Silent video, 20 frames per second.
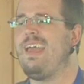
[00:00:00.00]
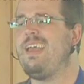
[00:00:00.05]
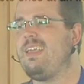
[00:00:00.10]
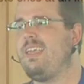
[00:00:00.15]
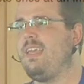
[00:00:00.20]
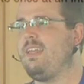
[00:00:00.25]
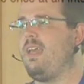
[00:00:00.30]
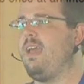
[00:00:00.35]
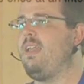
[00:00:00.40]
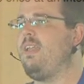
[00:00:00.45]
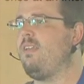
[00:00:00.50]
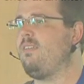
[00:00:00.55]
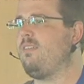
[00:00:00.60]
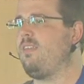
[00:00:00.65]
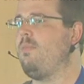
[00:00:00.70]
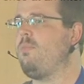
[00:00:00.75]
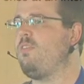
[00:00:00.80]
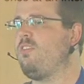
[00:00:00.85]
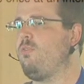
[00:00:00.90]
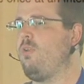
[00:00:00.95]
Git Annex
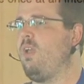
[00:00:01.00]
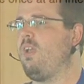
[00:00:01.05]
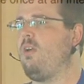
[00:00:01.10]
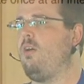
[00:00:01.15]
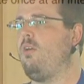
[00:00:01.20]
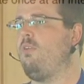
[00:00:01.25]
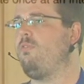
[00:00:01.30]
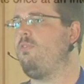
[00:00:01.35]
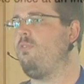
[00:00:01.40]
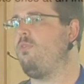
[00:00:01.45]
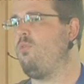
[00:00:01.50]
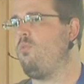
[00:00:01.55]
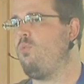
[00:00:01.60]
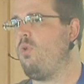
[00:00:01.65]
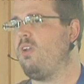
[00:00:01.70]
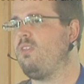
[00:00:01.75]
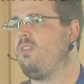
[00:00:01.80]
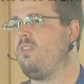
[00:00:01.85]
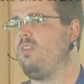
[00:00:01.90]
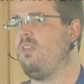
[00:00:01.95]
keeps track of
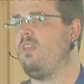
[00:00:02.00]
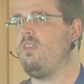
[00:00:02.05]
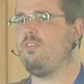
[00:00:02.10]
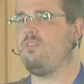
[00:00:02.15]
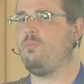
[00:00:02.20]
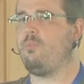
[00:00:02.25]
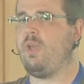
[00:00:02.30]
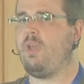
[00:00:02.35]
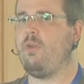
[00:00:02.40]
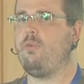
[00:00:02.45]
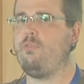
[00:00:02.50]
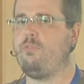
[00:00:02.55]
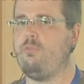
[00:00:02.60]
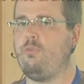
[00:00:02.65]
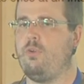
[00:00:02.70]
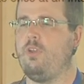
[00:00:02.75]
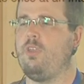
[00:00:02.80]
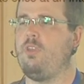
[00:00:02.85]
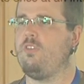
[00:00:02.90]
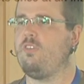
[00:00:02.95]
what is where
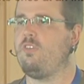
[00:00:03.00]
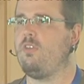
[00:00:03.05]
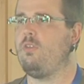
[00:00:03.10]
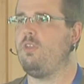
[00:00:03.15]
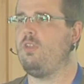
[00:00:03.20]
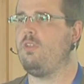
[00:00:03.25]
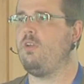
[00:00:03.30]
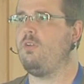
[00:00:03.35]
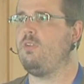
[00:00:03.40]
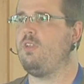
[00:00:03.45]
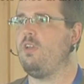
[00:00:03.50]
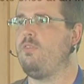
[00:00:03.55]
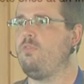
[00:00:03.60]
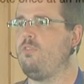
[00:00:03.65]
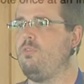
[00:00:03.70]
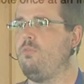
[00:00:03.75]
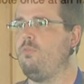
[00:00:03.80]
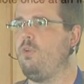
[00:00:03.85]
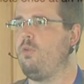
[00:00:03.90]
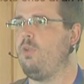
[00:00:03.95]
for you, so you don't have
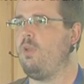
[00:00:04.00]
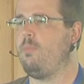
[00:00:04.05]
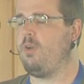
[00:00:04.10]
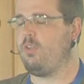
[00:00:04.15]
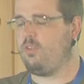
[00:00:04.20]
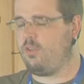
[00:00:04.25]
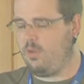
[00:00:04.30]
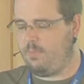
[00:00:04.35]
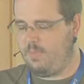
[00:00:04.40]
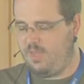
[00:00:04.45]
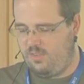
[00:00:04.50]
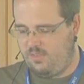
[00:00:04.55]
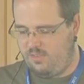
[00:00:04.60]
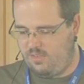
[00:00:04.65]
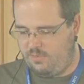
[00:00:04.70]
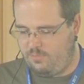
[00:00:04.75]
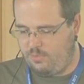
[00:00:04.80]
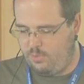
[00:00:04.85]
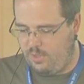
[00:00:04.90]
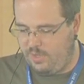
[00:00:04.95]
to worry about copying
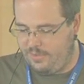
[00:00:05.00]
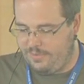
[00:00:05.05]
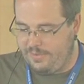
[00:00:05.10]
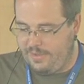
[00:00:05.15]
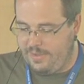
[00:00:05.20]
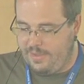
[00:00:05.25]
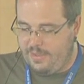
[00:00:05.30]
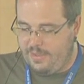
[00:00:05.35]
stuff around.